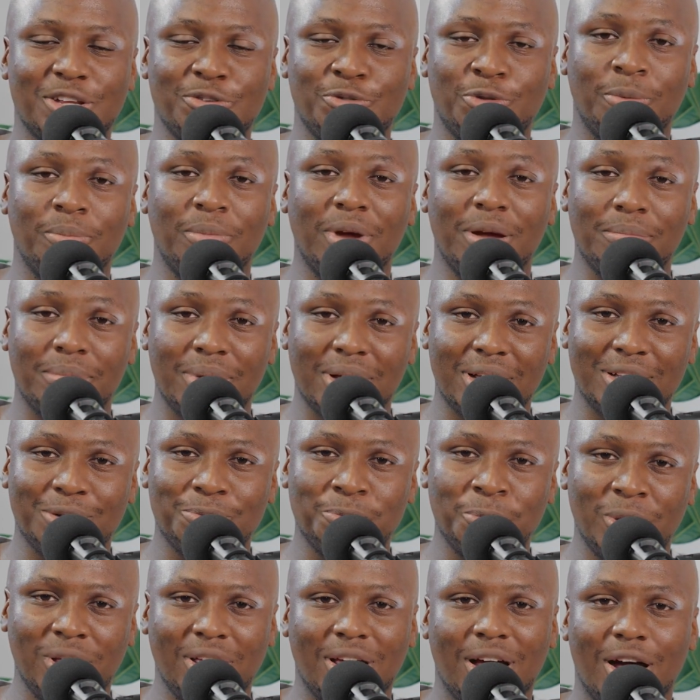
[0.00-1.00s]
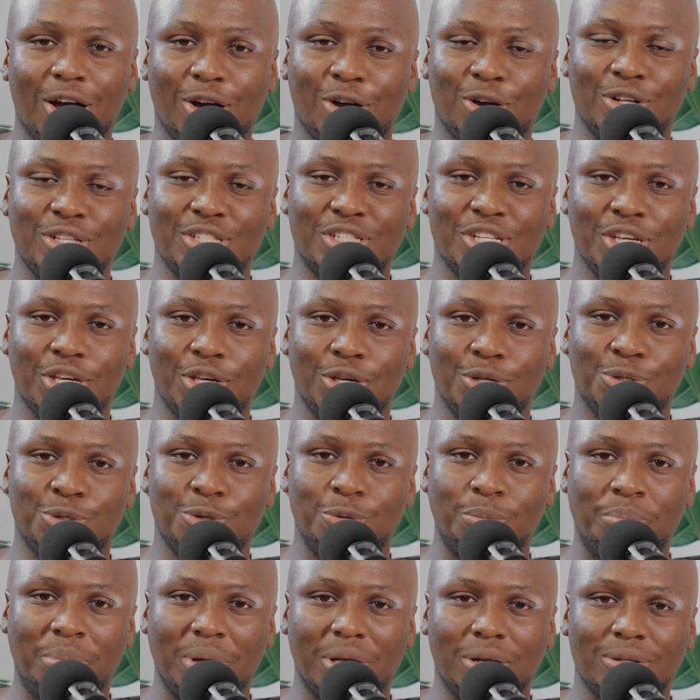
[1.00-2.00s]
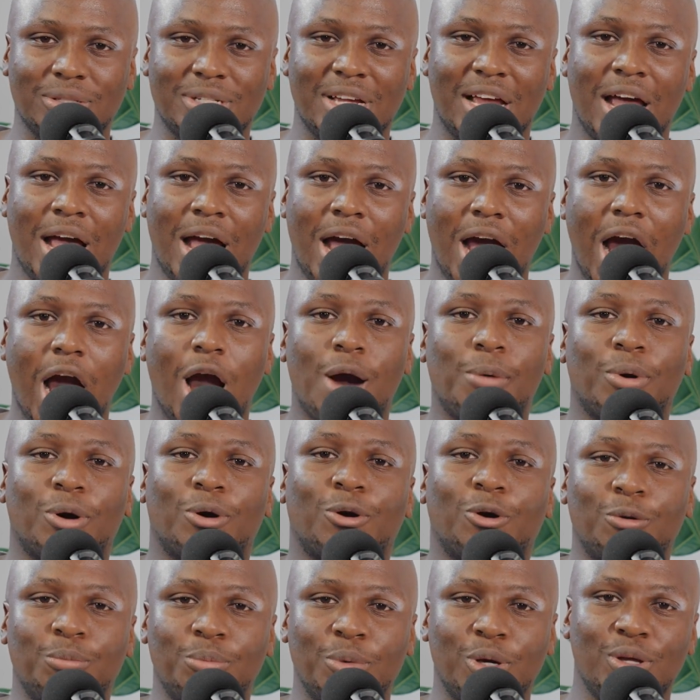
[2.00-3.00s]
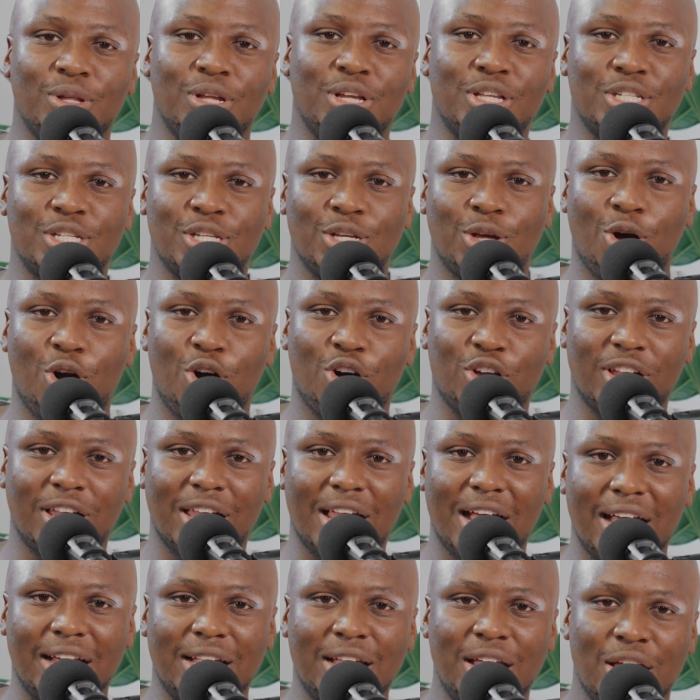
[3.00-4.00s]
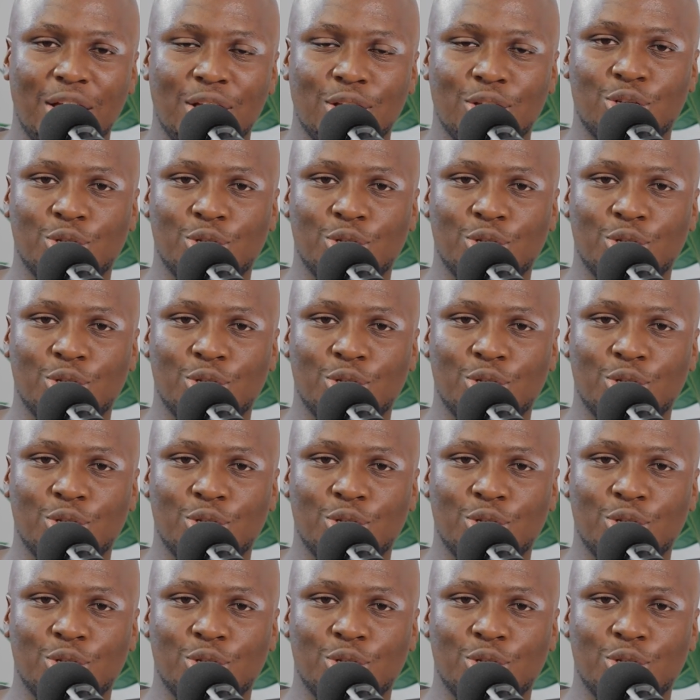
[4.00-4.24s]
And remember, we are continuing to build our community online.